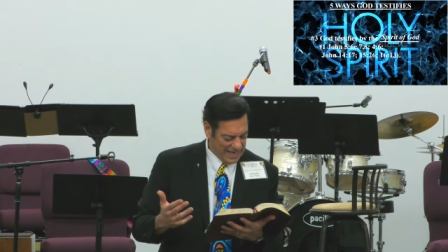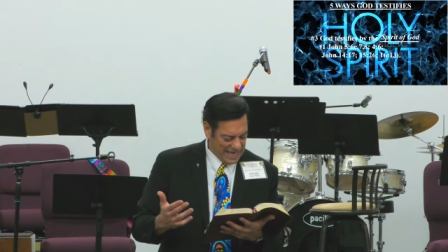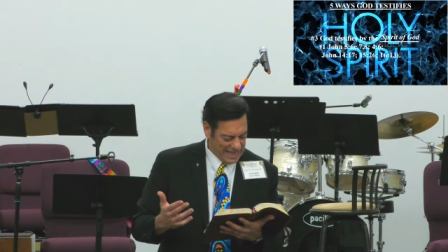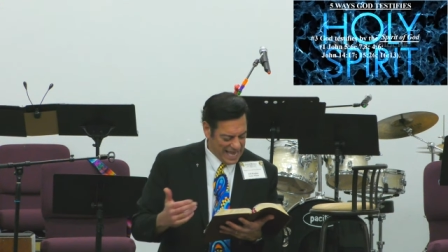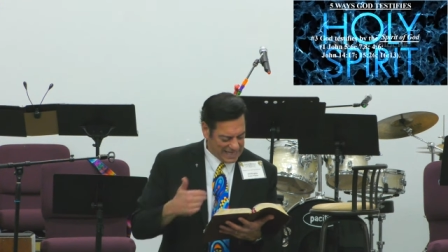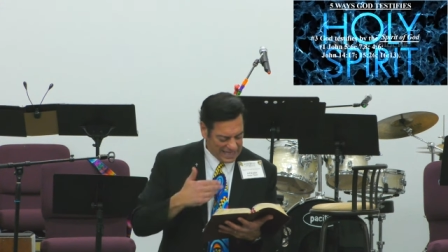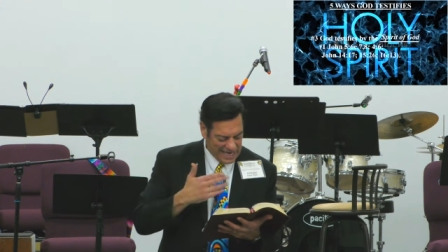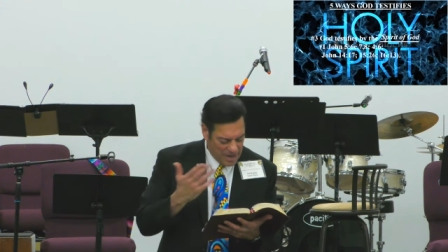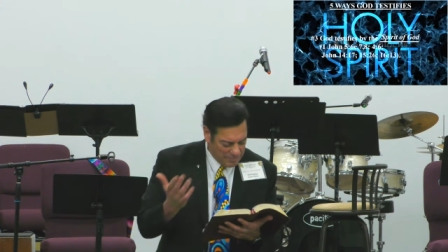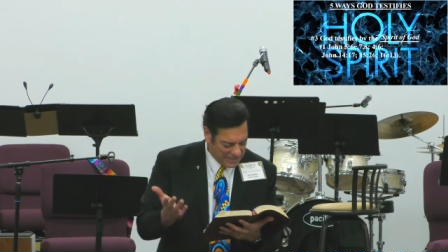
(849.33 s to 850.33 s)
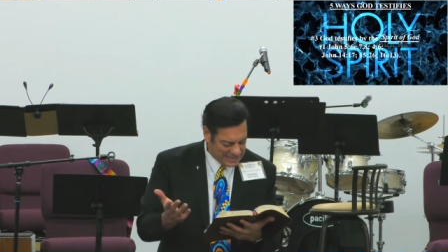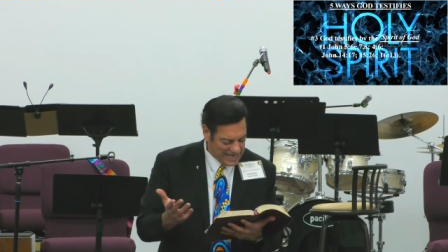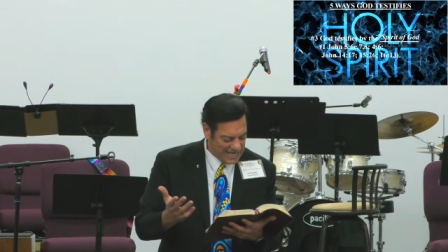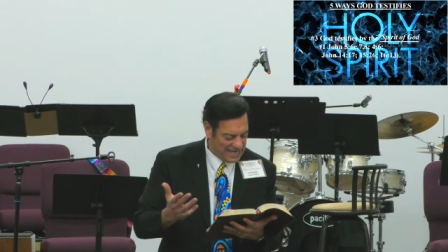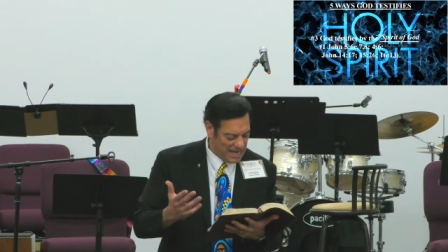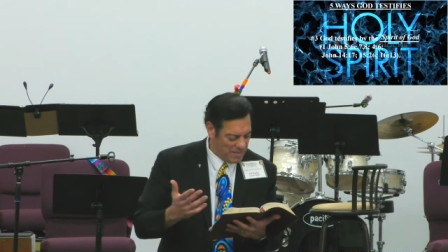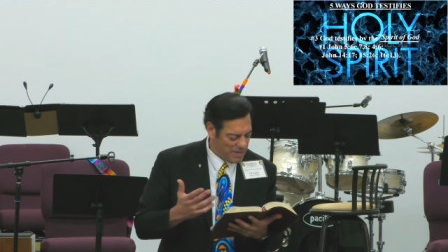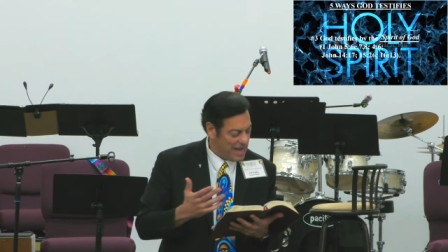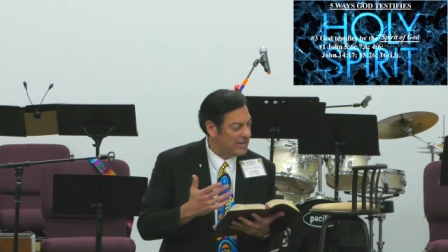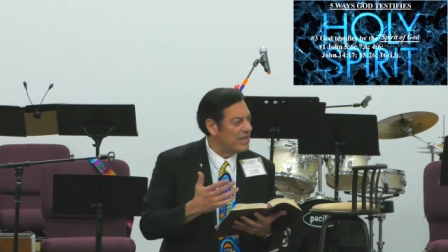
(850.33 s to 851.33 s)
That cannot be said
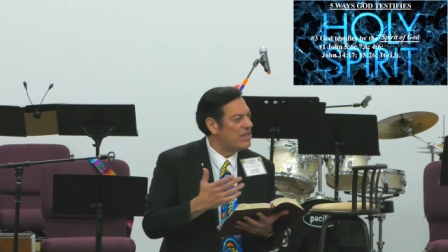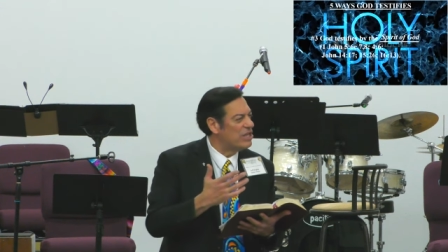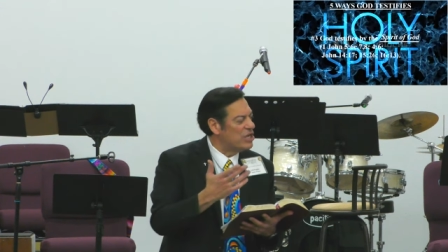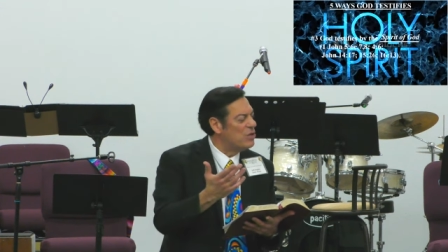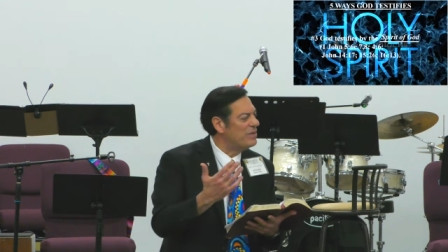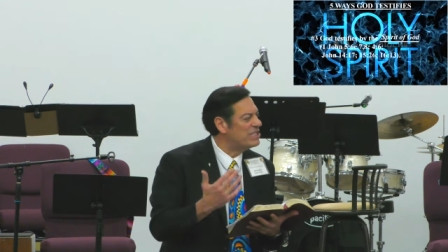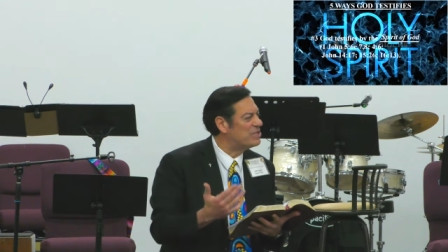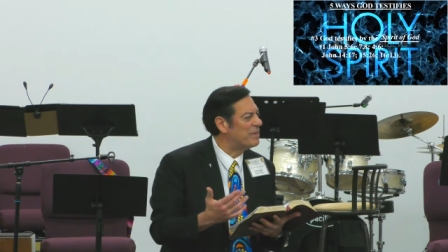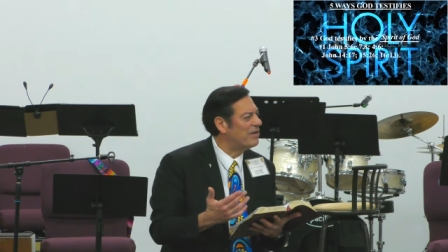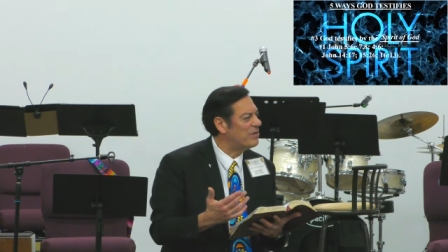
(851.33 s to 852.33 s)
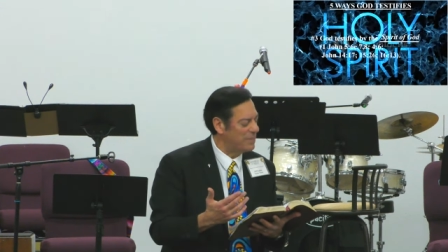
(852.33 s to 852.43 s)
about the human spirit,